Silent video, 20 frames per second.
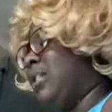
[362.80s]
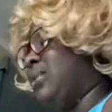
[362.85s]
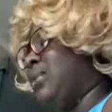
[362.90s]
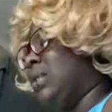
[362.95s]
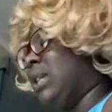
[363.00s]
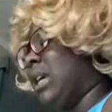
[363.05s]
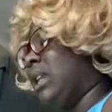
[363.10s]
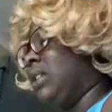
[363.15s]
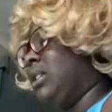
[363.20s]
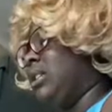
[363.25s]
was
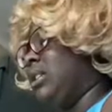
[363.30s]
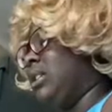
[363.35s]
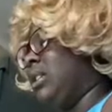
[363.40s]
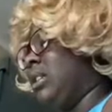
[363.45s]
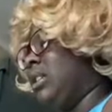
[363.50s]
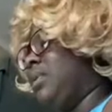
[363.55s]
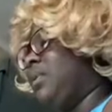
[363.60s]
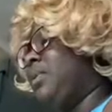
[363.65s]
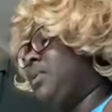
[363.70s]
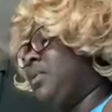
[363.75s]
out of the
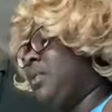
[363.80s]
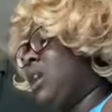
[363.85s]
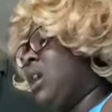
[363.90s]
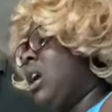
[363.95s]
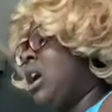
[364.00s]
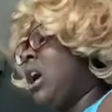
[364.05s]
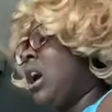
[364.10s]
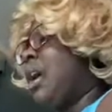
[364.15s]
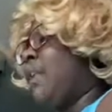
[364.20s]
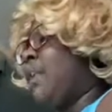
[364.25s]
sun.
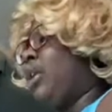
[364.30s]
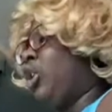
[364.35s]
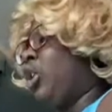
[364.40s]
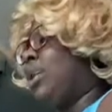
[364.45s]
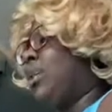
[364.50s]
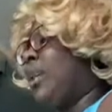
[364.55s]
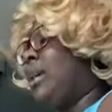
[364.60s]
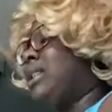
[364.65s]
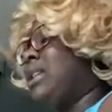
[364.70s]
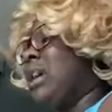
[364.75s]
My
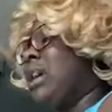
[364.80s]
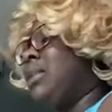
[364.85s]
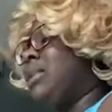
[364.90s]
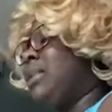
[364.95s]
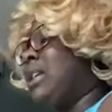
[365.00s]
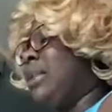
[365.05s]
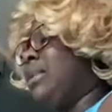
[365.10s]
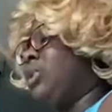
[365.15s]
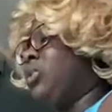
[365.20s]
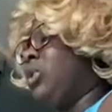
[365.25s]
grandma's house
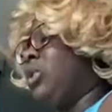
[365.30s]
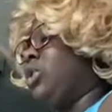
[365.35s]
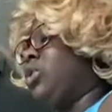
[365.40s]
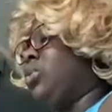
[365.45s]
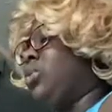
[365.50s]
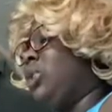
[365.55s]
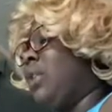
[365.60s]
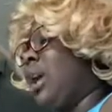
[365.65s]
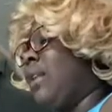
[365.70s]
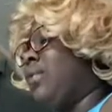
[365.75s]
sat between
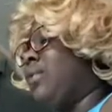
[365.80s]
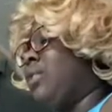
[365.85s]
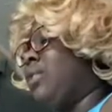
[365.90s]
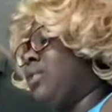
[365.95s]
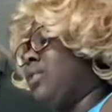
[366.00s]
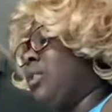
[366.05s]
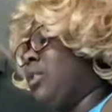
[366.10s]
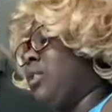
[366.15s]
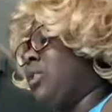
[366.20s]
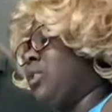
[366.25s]
two lavender
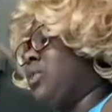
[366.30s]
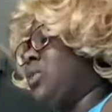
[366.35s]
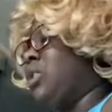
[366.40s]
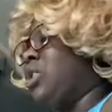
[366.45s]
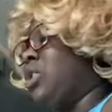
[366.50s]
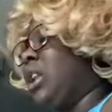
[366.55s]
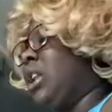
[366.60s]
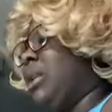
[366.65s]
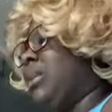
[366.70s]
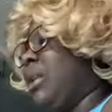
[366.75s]
fields and was
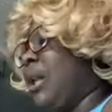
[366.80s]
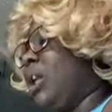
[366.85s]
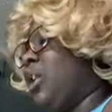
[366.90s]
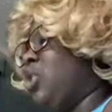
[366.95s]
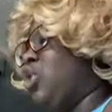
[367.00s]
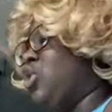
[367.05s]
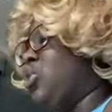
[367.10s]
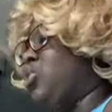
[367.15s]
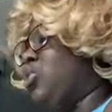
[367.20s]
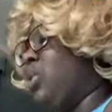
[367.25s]
shaded by
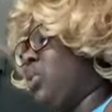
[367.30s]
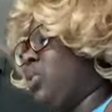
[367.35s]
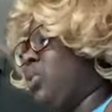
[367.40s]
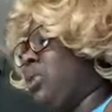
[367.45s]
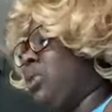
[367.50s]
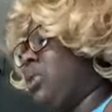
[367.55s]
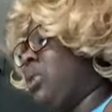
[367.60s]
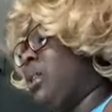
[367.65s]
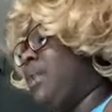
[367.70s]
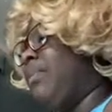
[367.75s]
huge
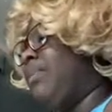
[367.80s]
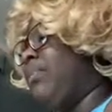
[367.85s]
oaks.